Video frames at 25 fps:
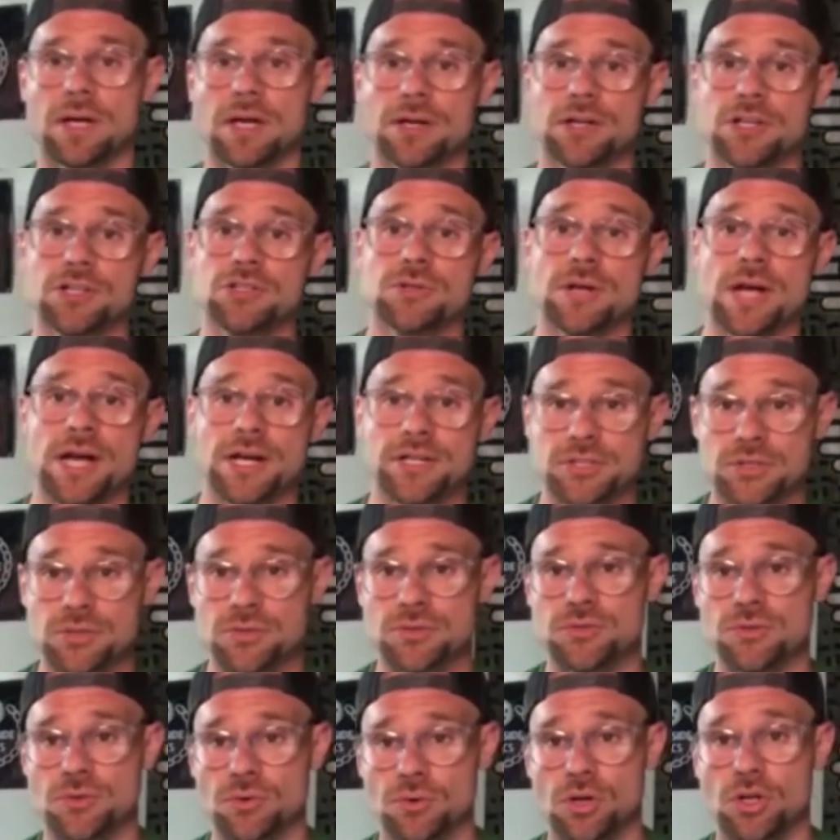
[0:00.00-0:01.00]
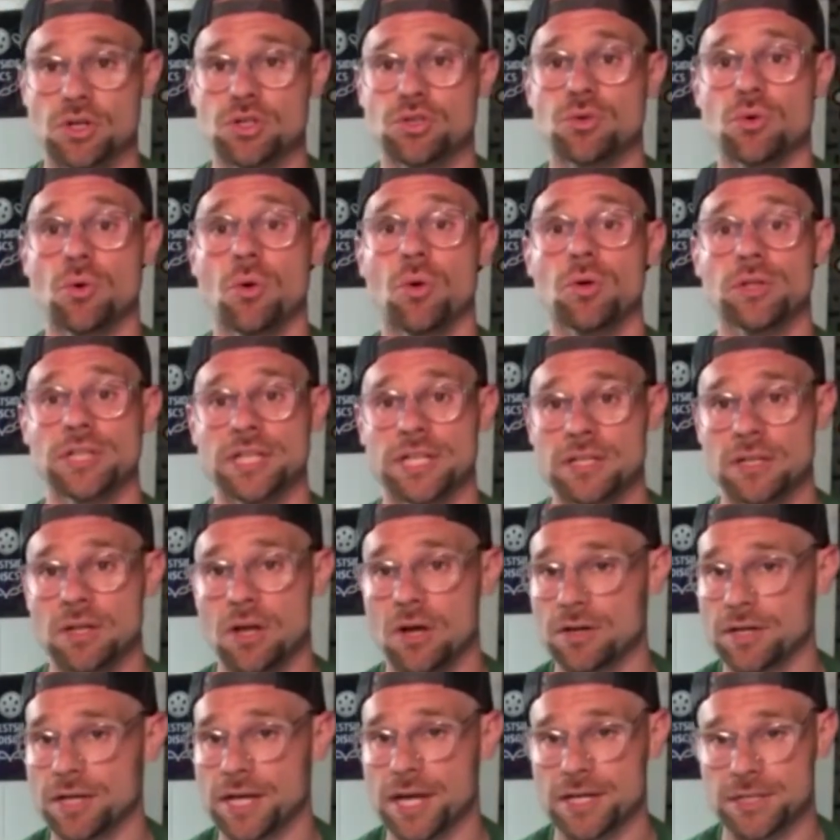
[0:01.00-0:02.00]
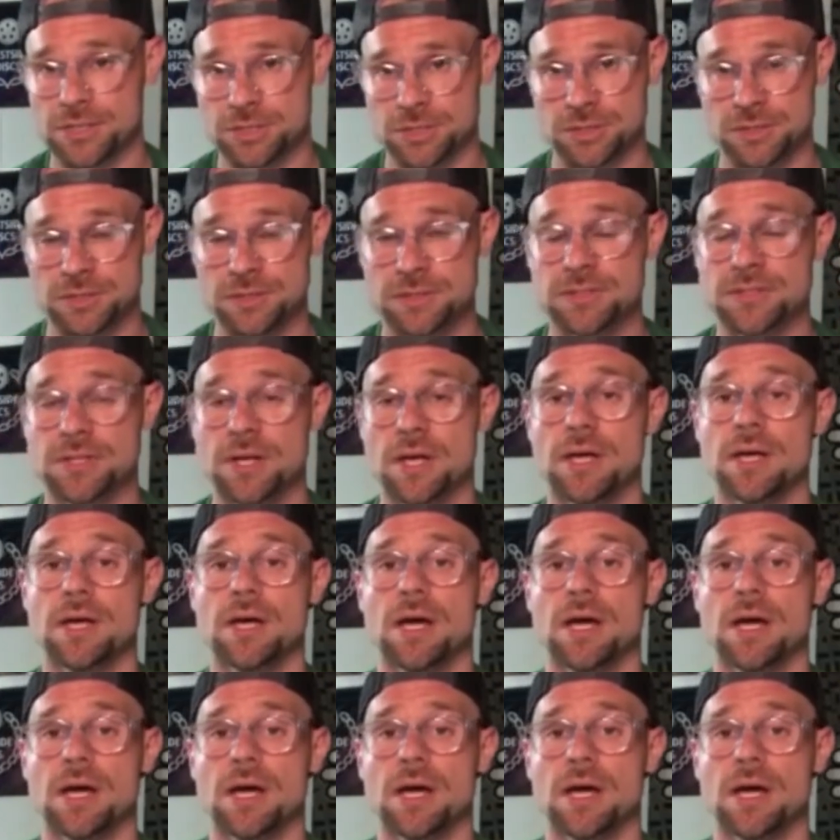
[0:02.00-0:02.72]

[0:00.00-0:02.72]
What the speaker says: contractions or controlled elongations